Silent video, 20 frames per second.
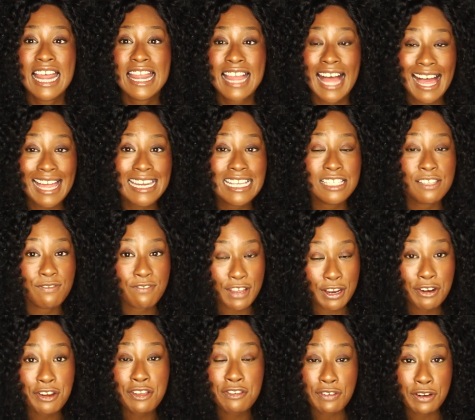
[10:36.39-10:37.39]
that is
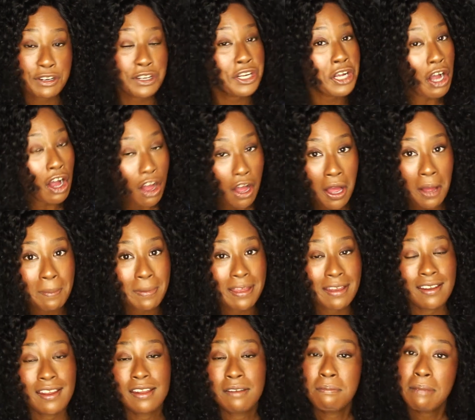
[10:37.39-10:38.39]
very, very
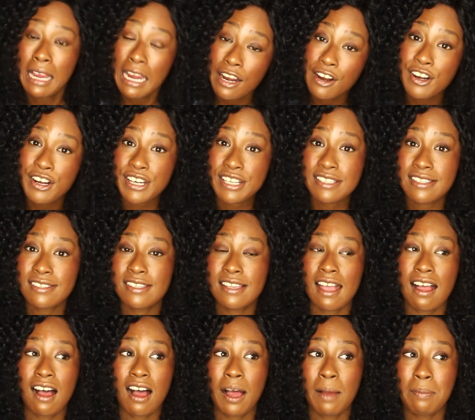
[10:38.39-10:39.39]
common in Paris
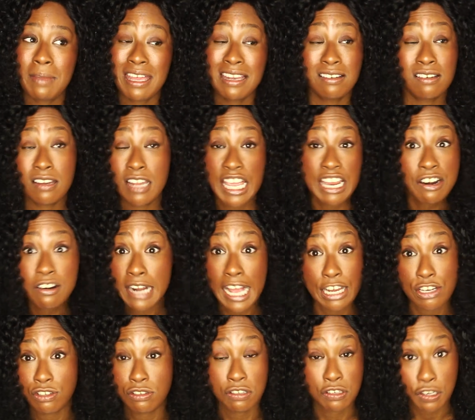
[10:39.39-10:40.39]
and
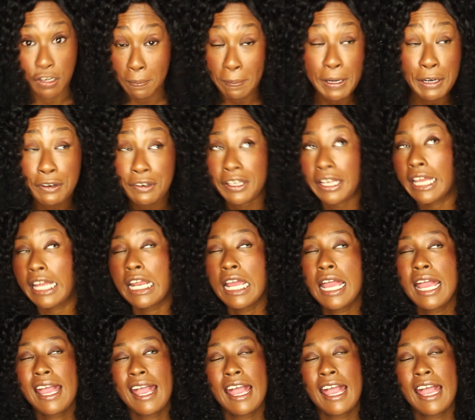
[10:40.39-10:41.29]
internationally, period.